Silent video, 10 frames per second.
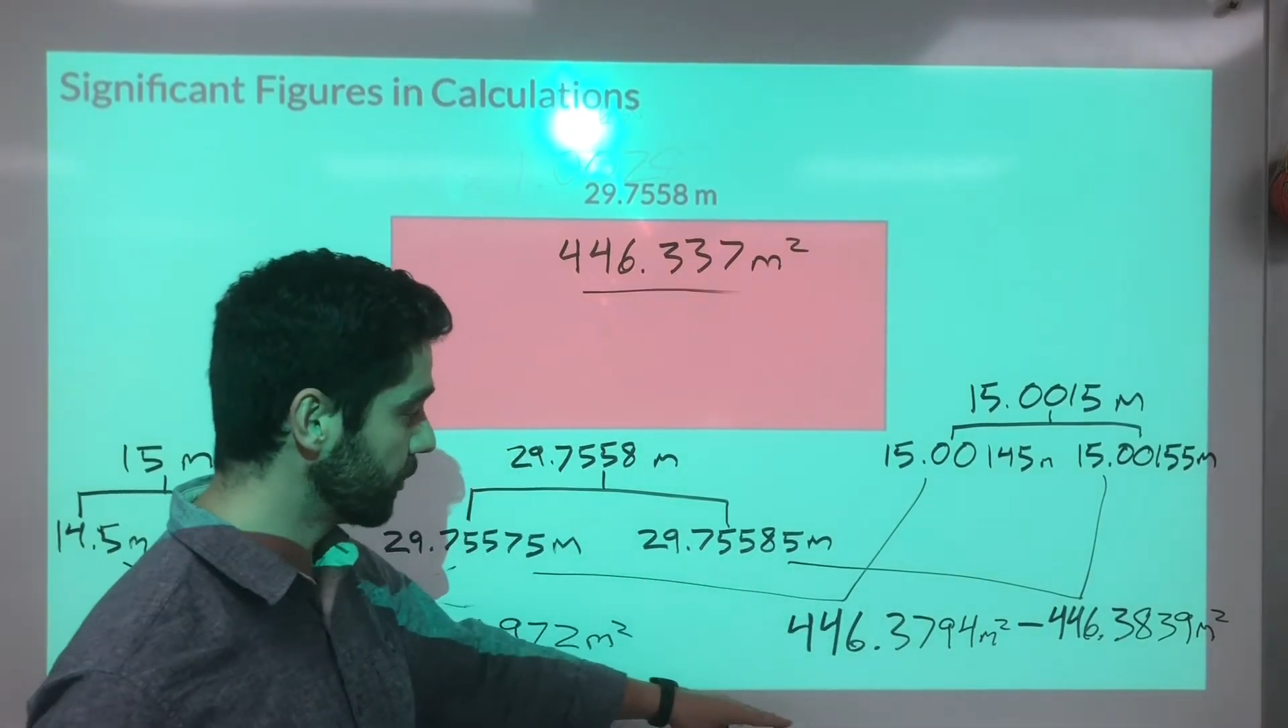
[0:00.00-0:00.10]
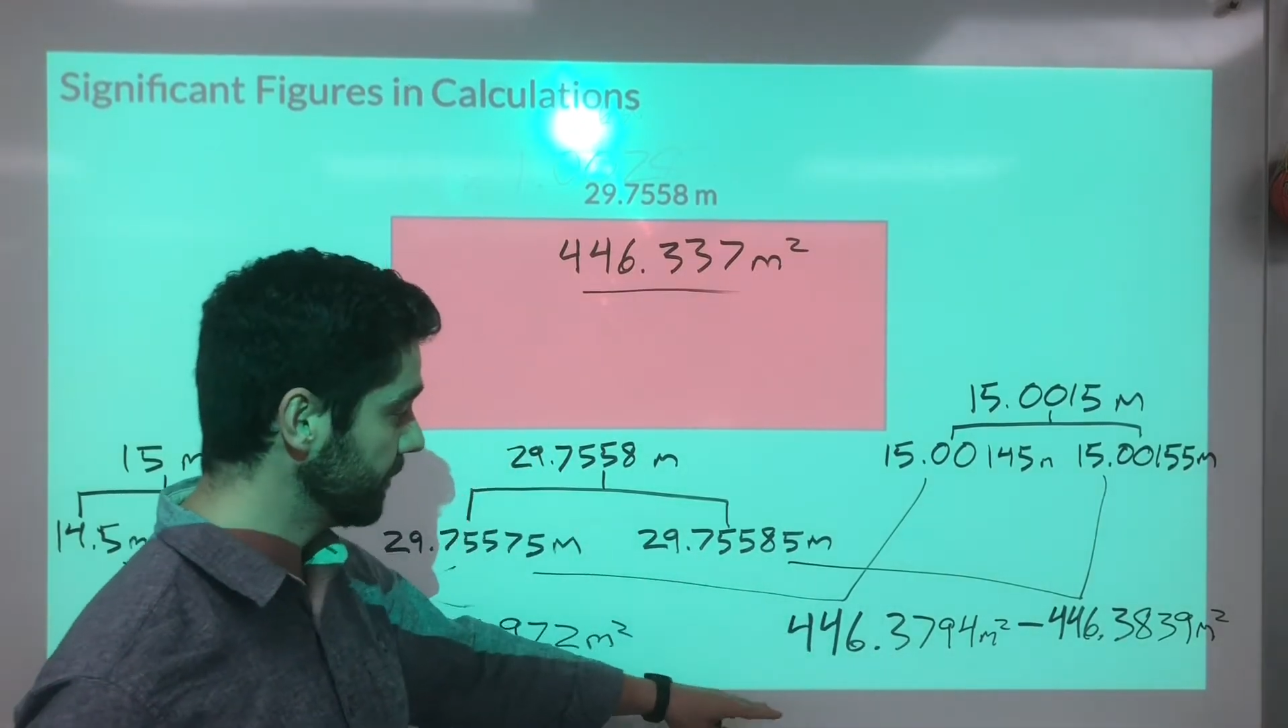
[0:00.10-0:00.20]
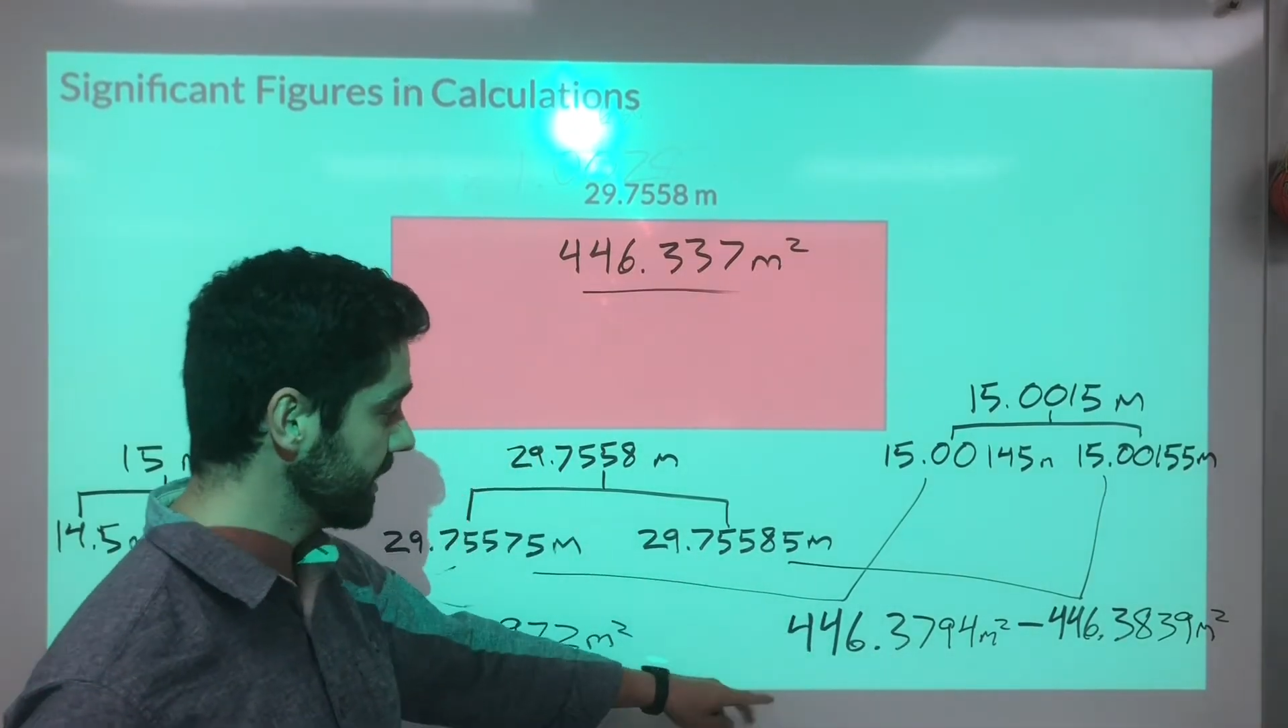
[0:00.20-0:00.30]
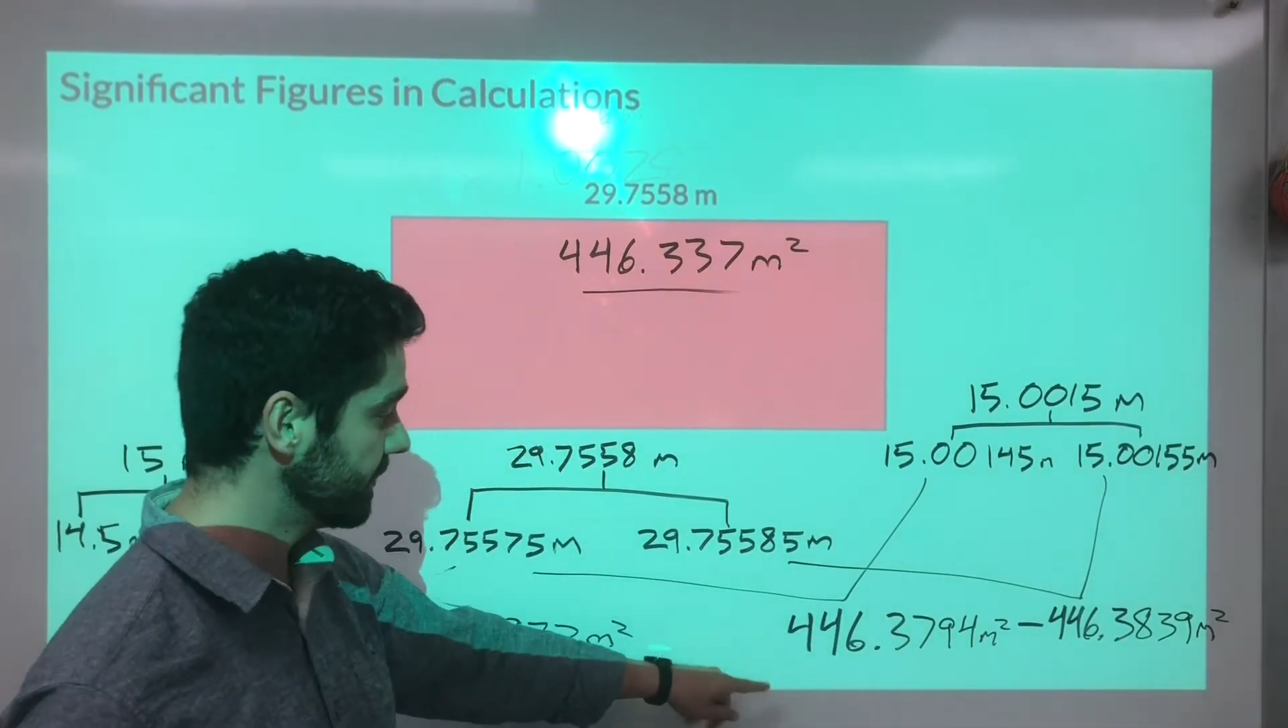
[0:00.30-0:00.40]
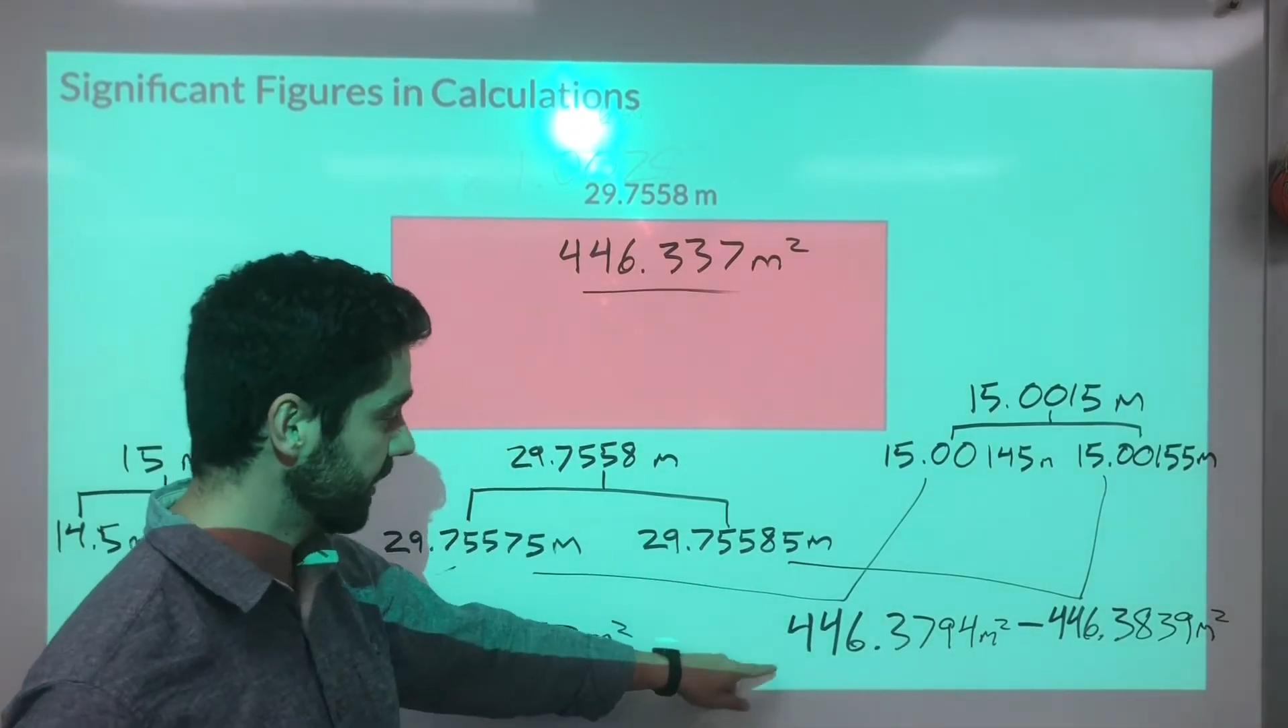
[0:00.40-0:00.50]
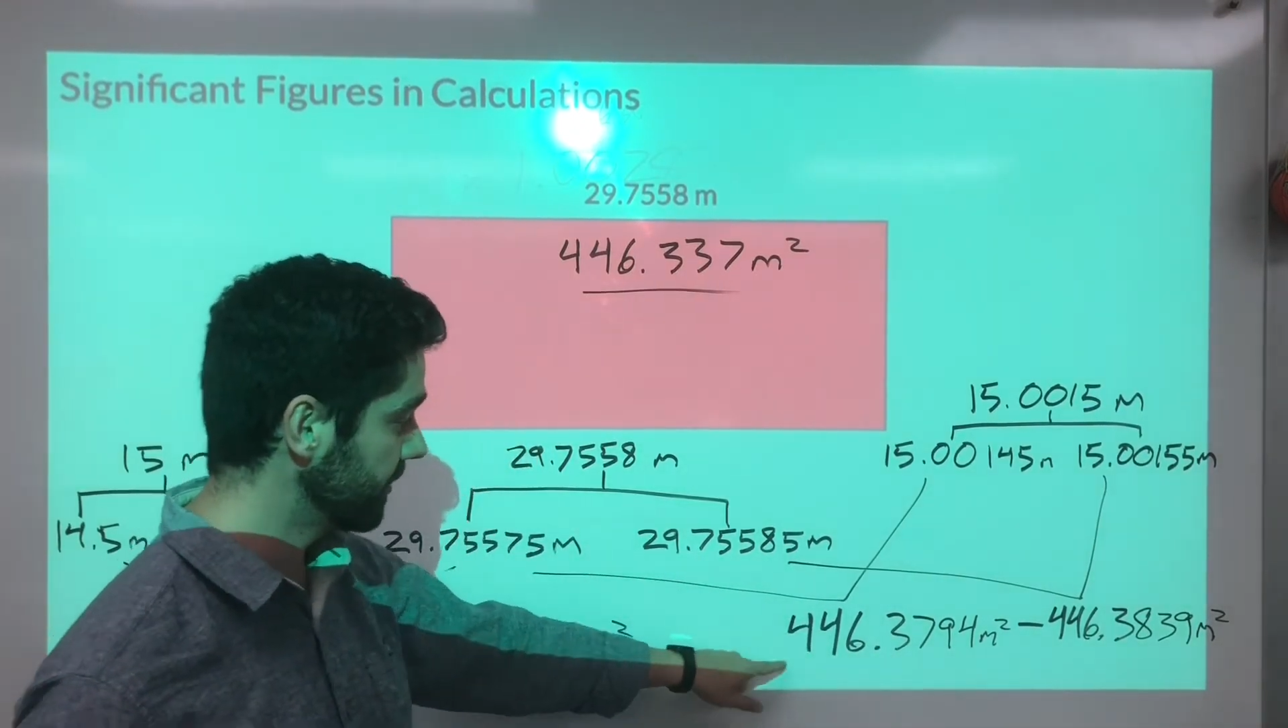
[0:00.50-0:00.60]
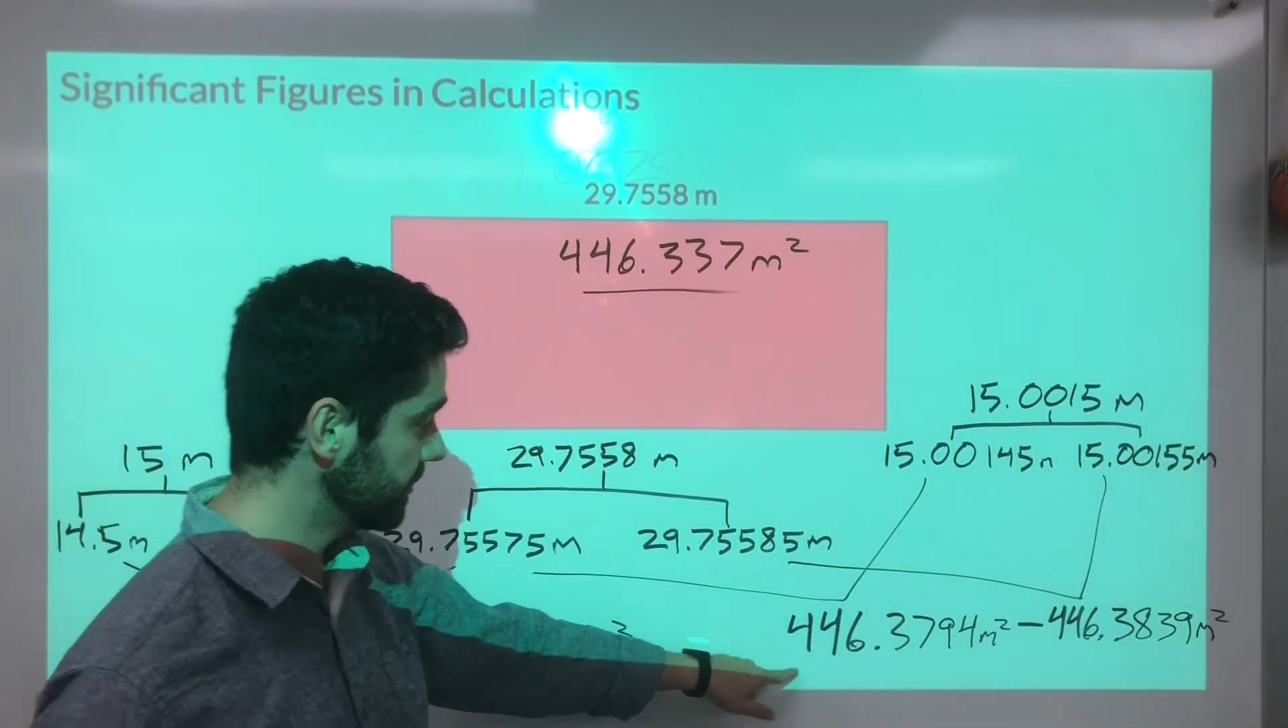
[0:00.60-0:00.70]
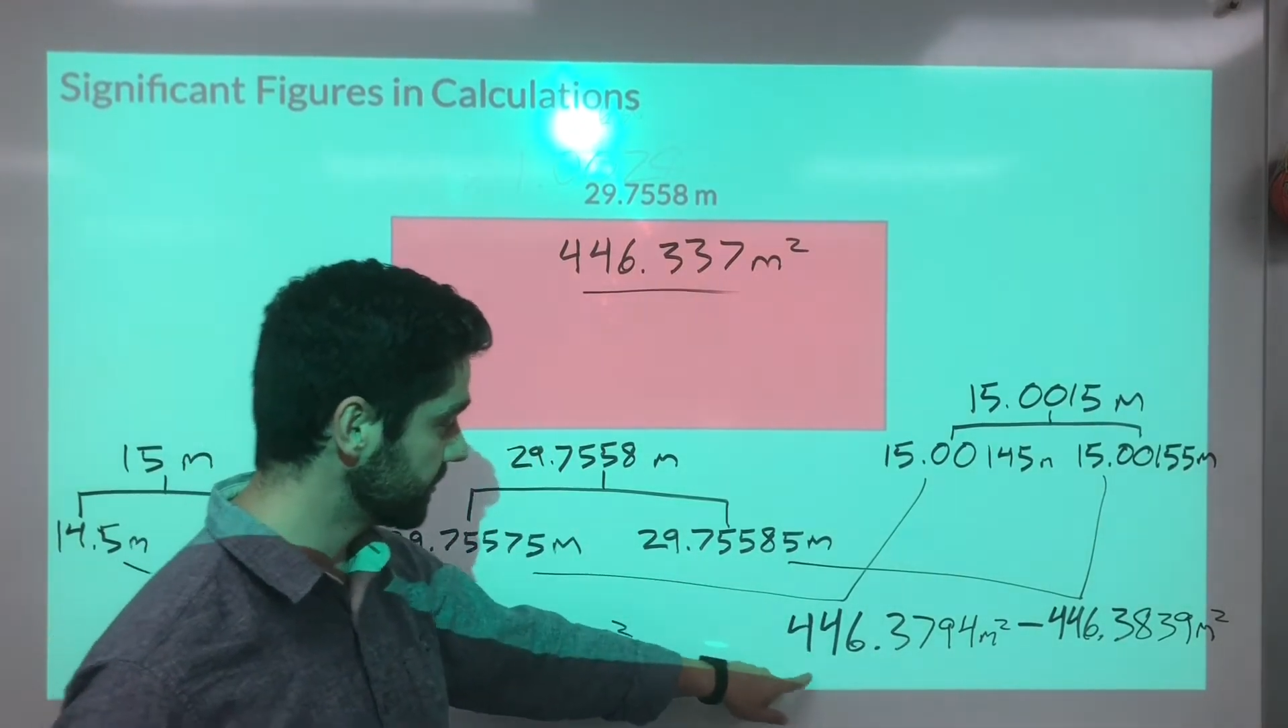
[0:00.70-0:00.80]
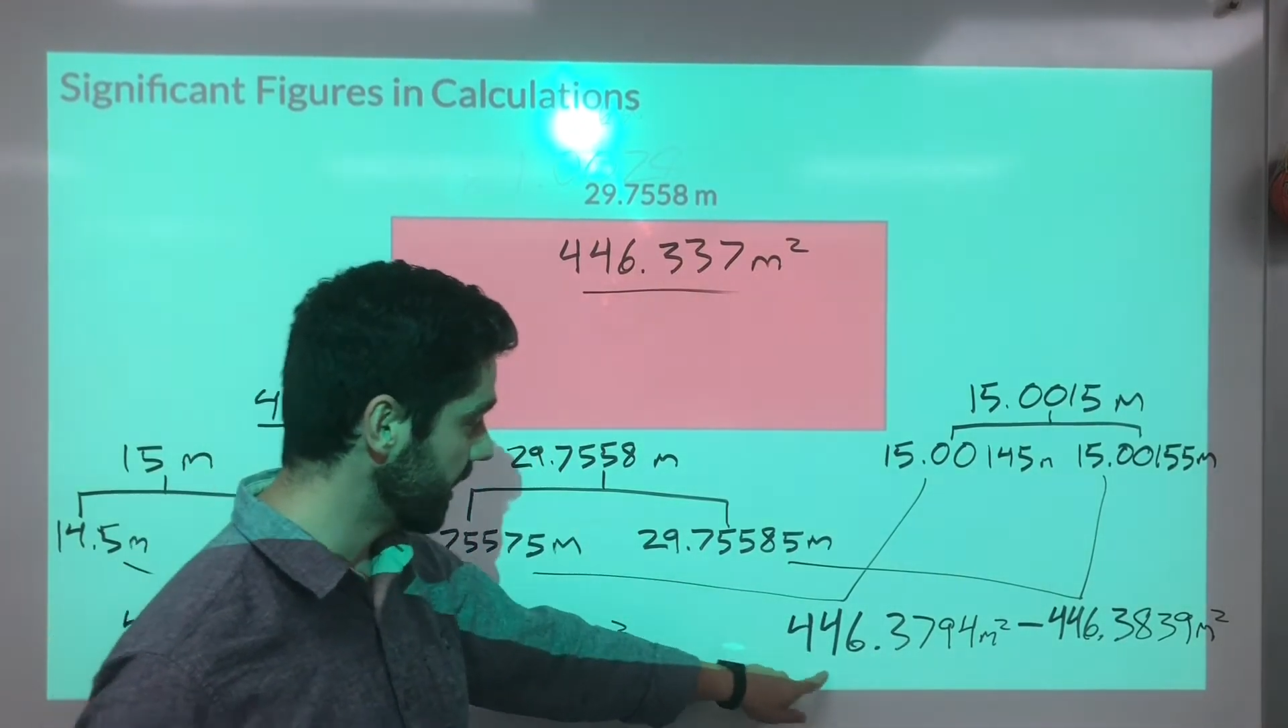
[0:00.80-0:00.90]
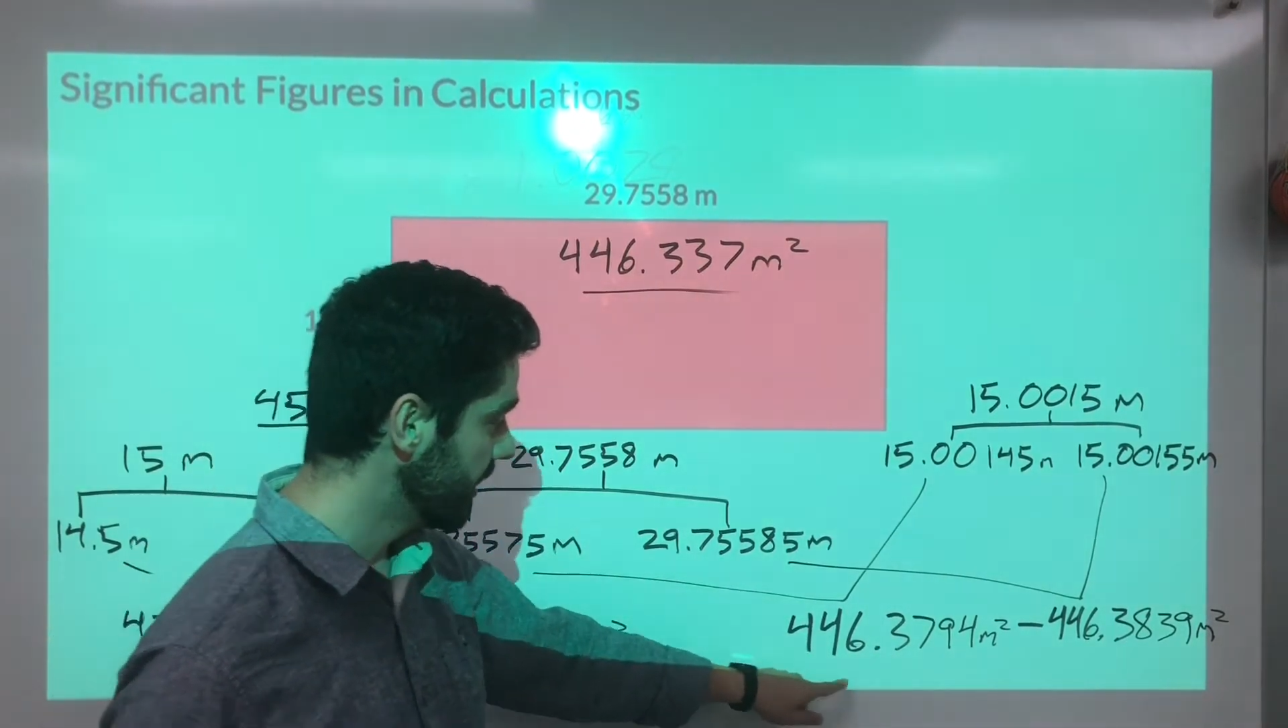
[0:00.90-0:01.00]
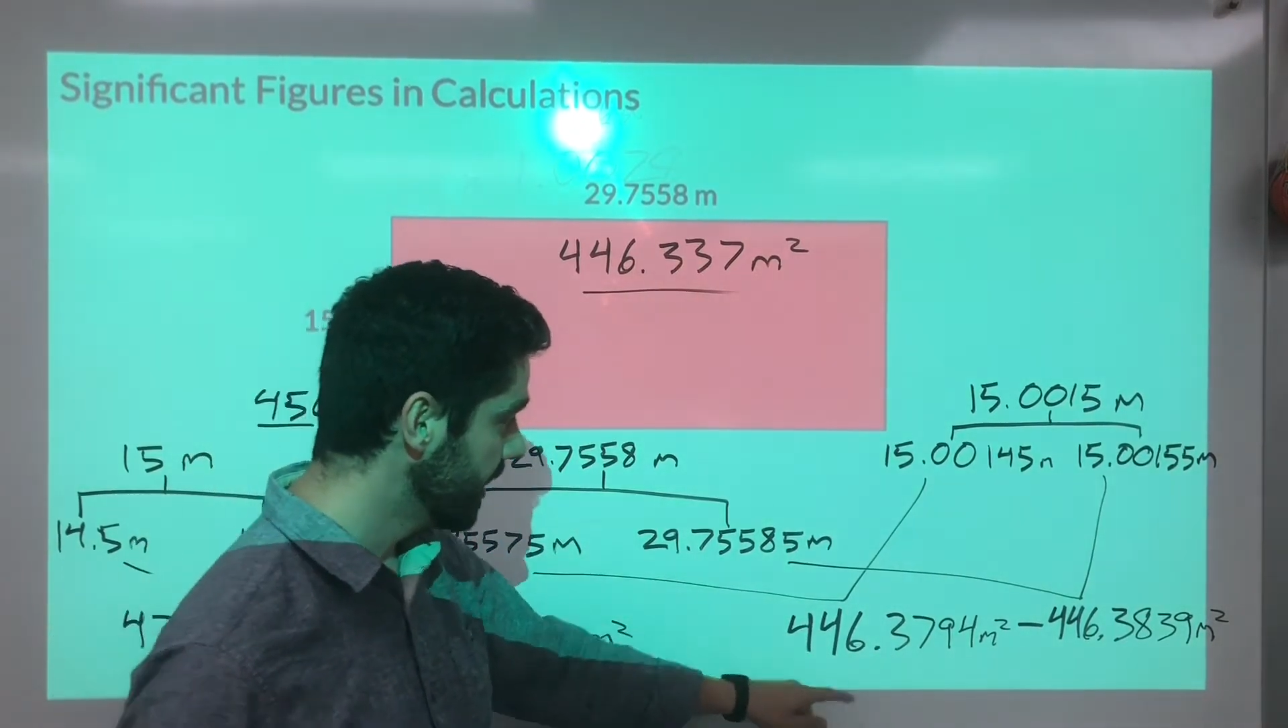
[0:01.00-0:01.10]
more place values, right?